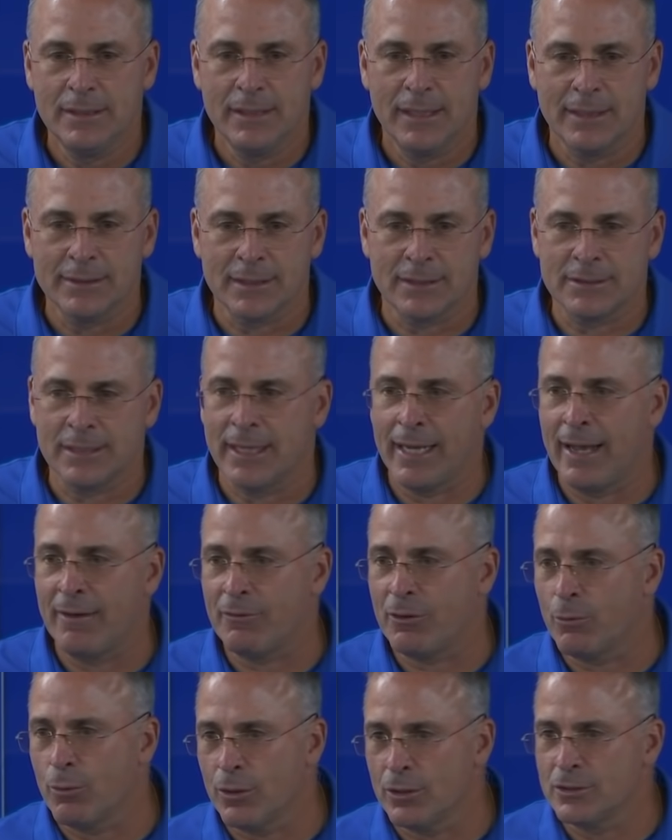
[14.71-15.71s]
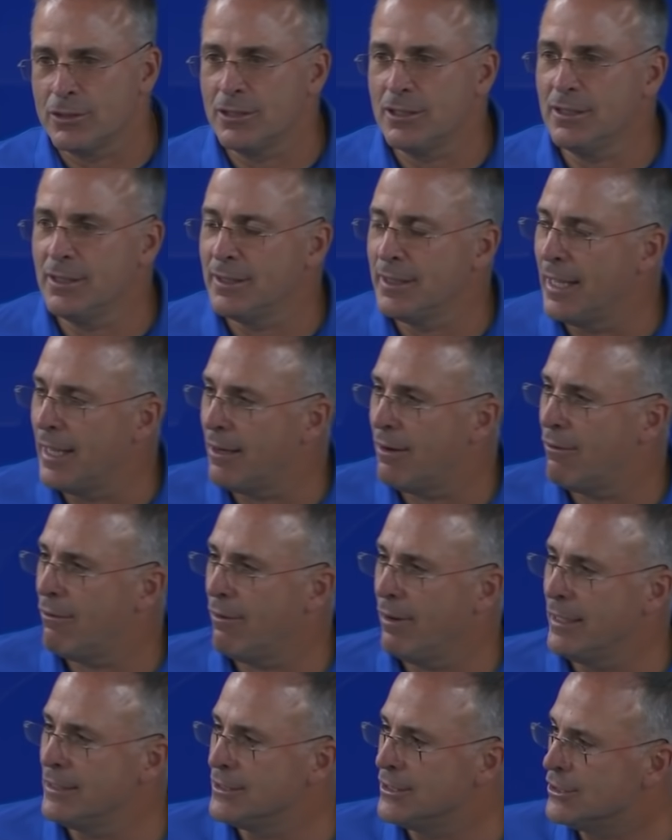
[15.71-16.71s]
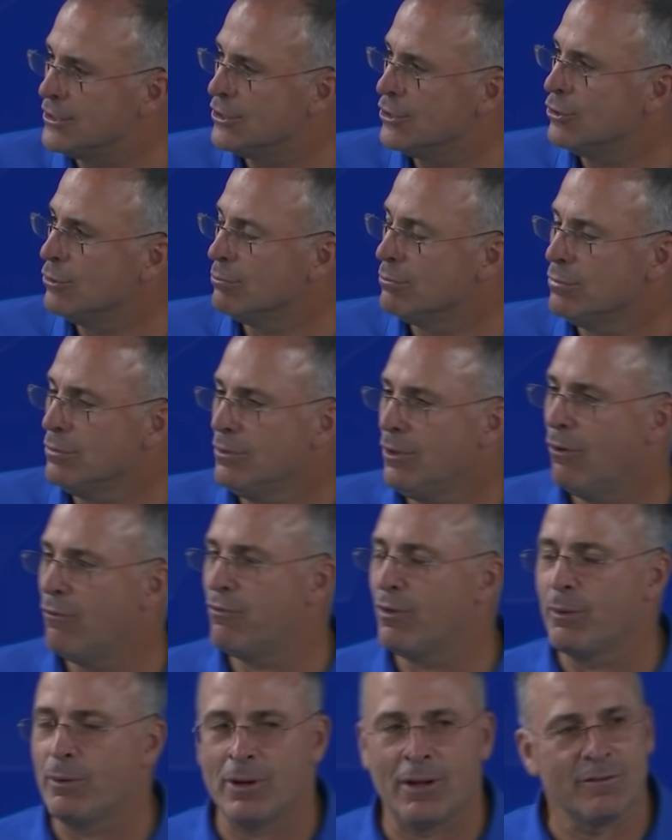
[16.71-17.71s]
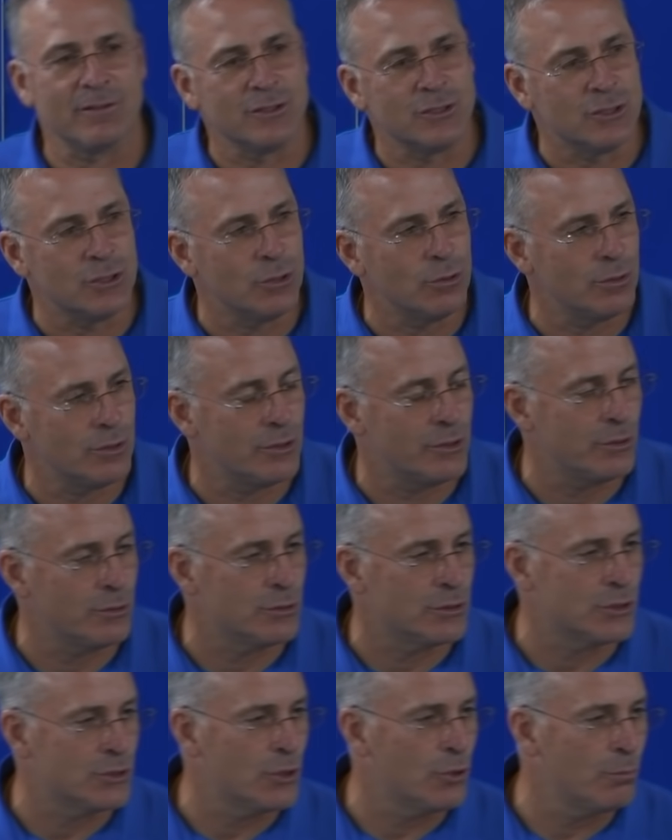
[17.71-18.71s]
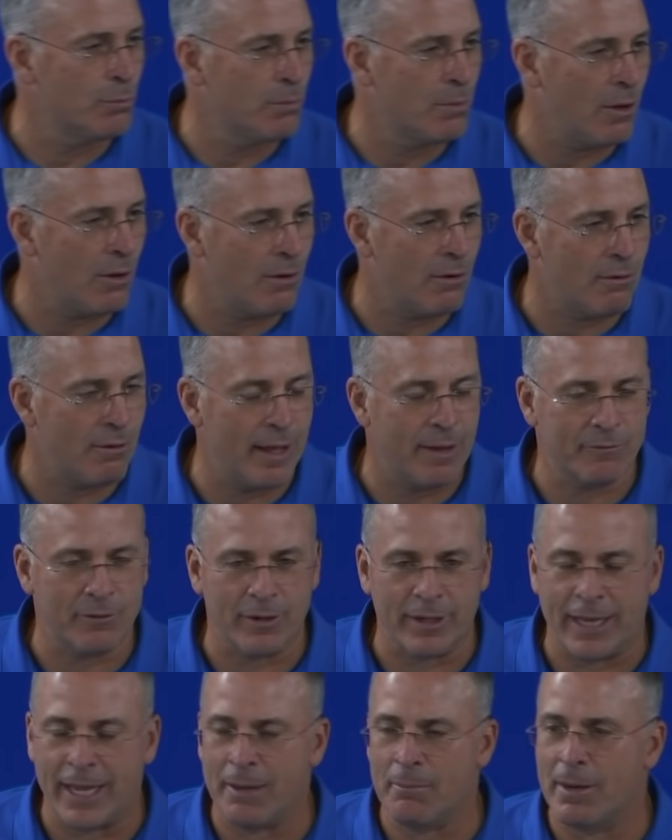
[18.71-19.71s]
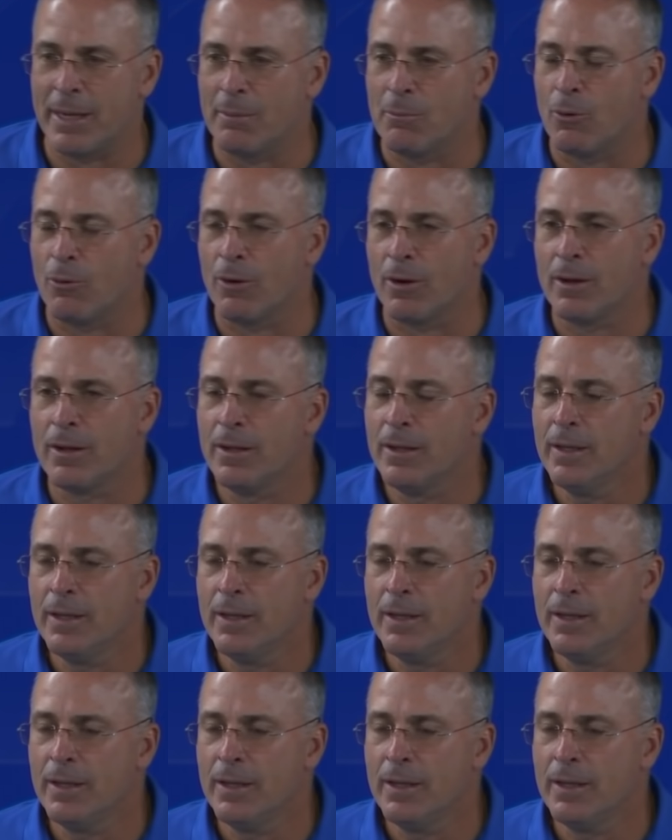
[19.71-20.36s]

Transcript: as I said afterwards in that crazy Zoom. Hopefully, we don't have to zo- do a Zoom call after a game anymore.